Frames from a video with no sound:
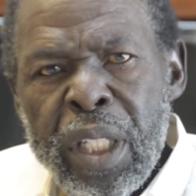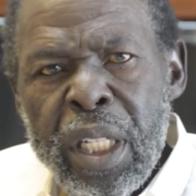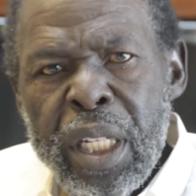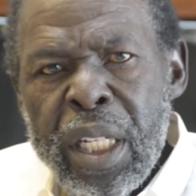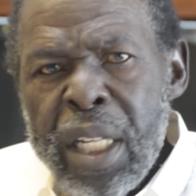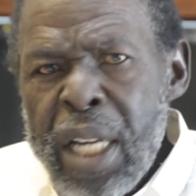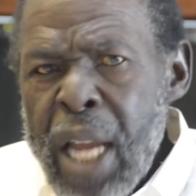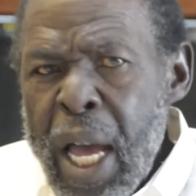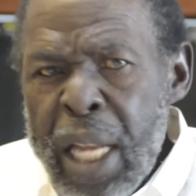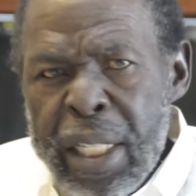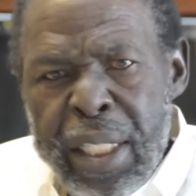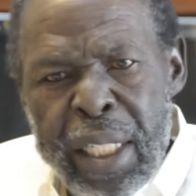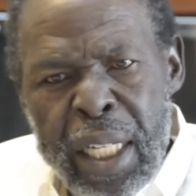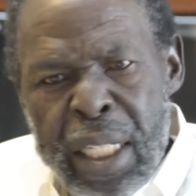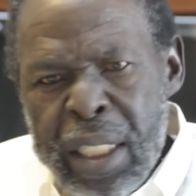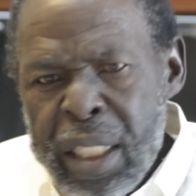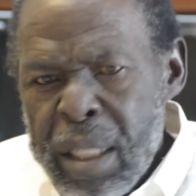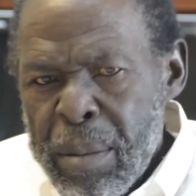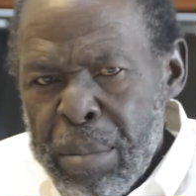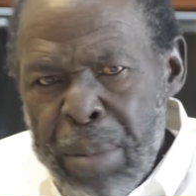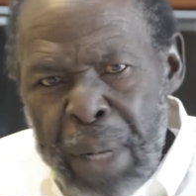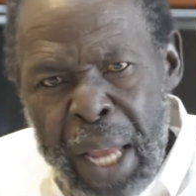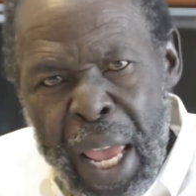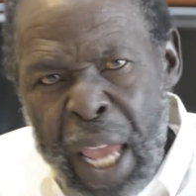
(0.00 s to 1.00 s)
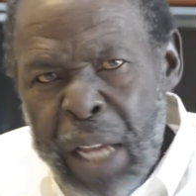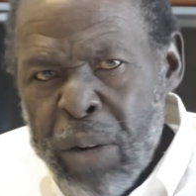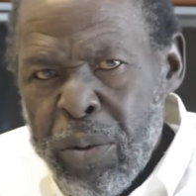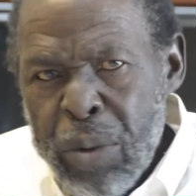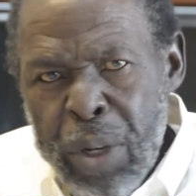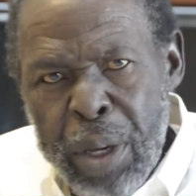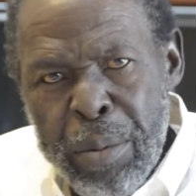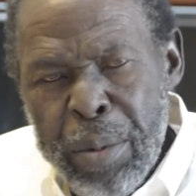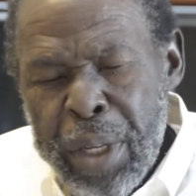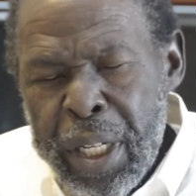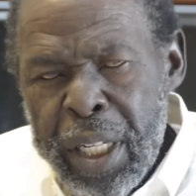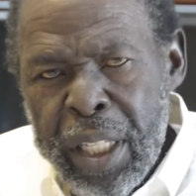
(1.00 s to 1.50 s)
Not just the black
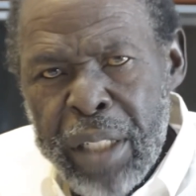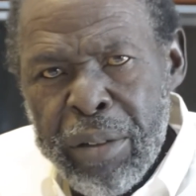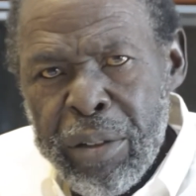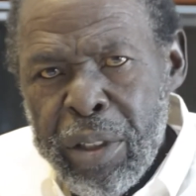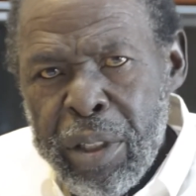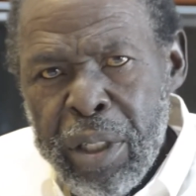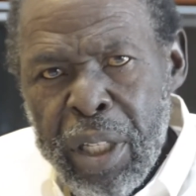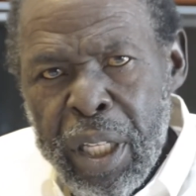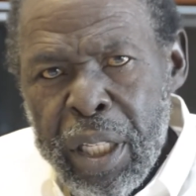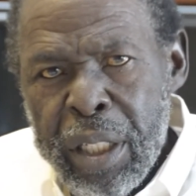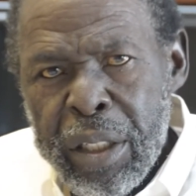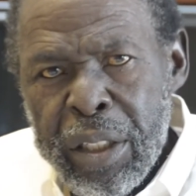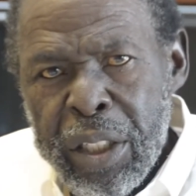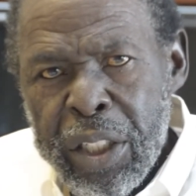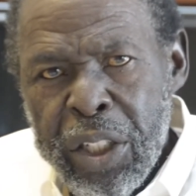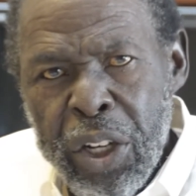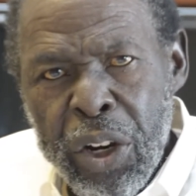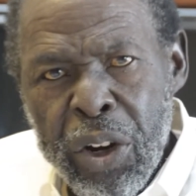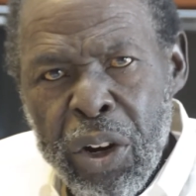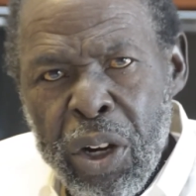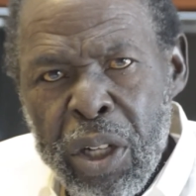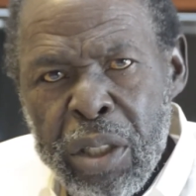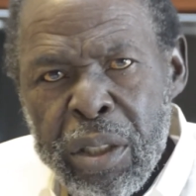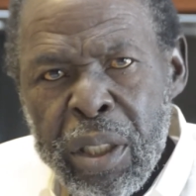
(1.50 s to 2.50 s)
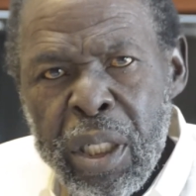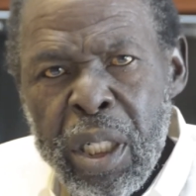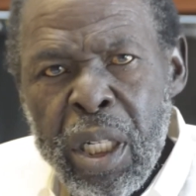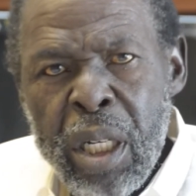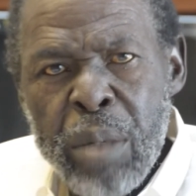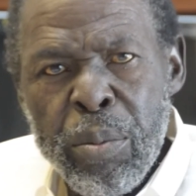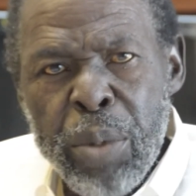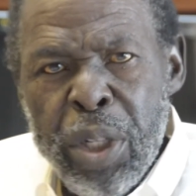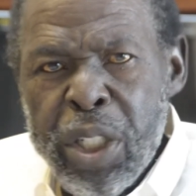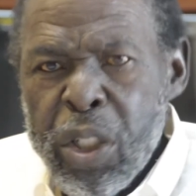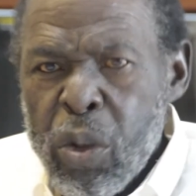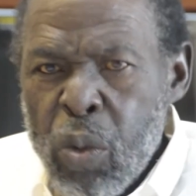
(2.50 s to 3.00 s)
women and girls,
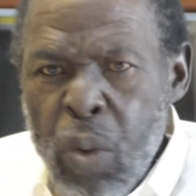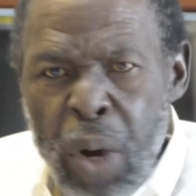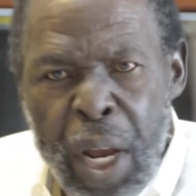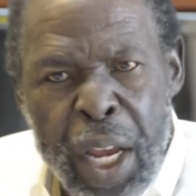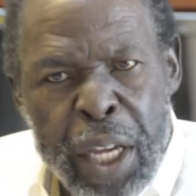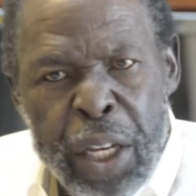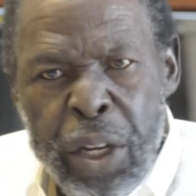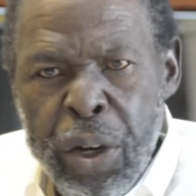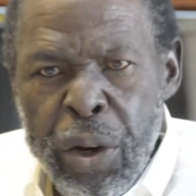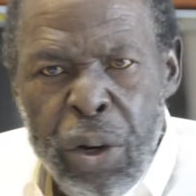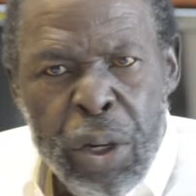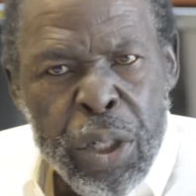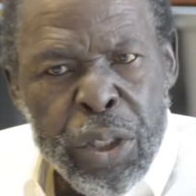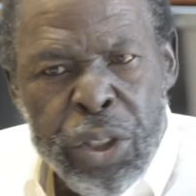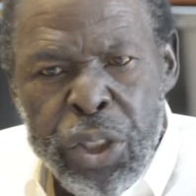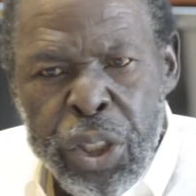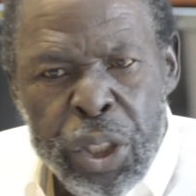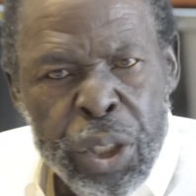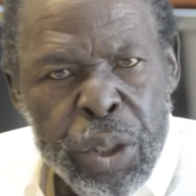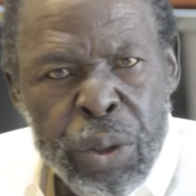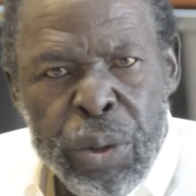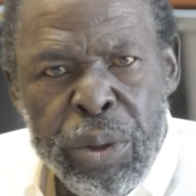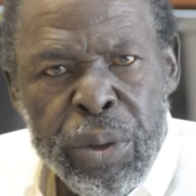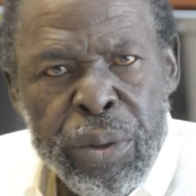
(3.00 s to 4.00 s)
but the white girls too.